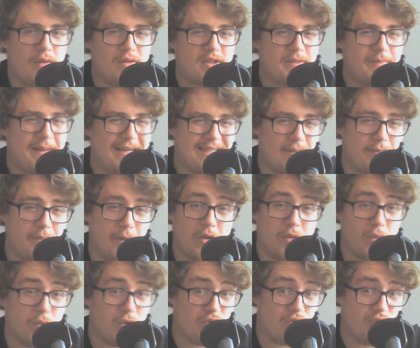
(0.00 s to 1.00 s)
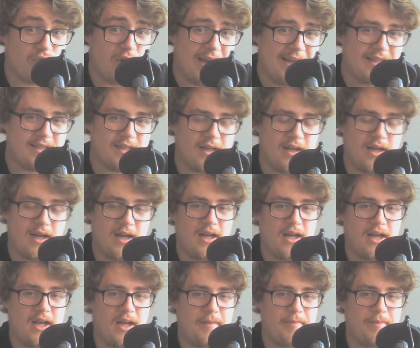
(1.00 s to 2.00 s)
SmackDown, both were great,
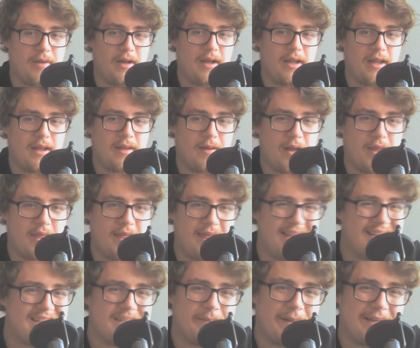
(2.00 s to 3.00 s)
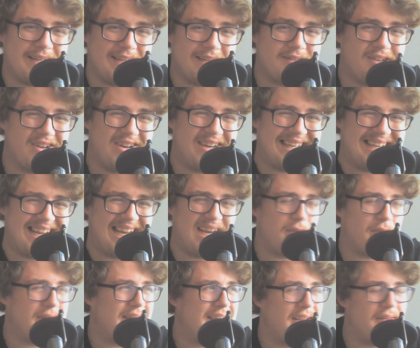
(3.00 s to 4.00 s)
but I think SmackDown's got to get
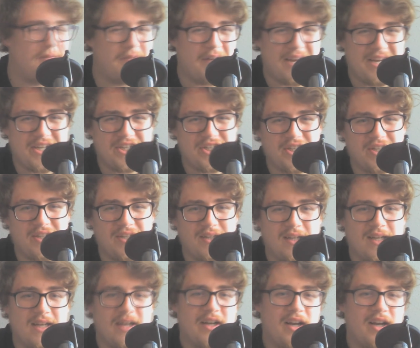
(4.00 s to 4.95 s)
it with the invasion.